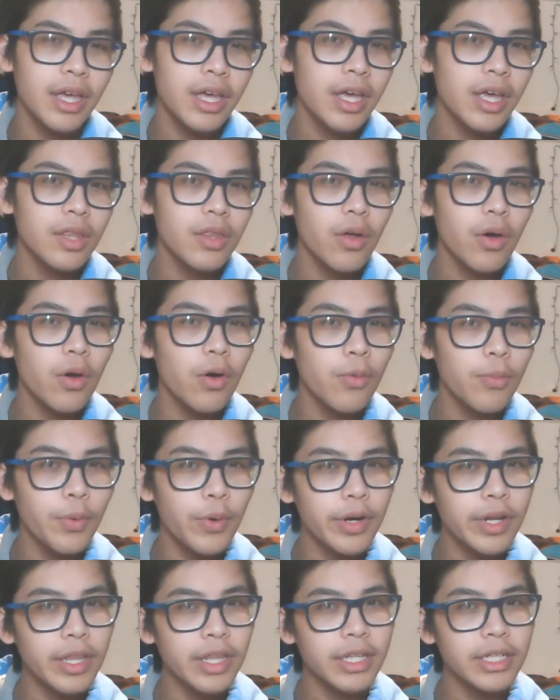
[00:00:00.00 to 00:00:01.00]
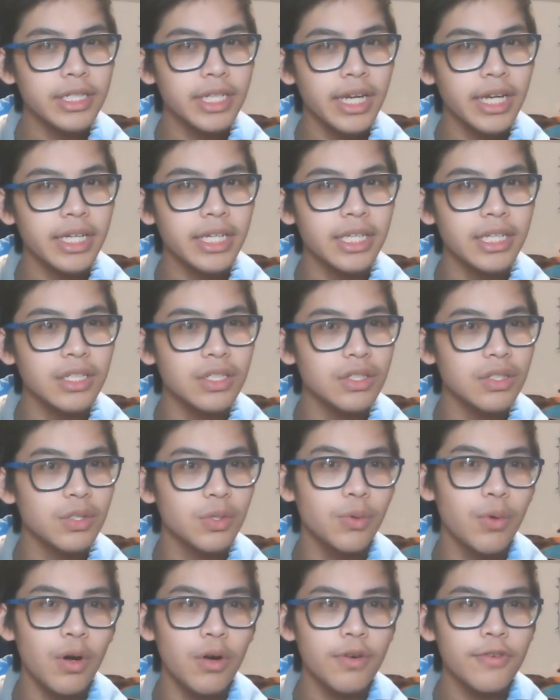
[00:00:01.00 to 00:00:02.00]
The whole point of the deck is
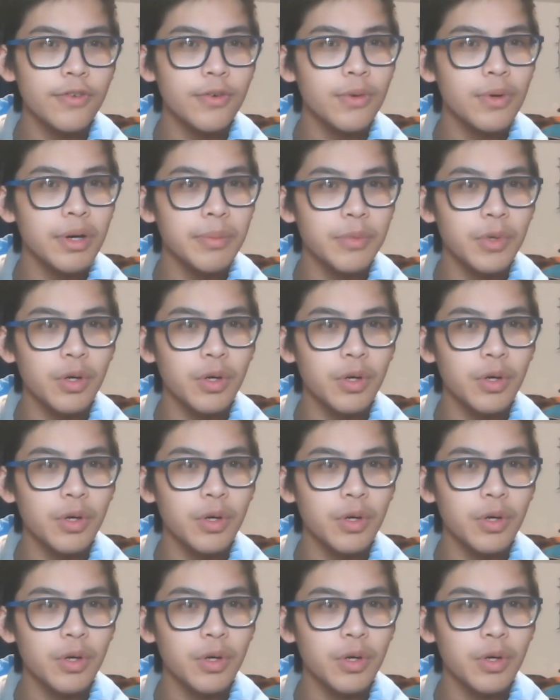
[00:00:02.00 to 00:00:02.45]
to overwhelm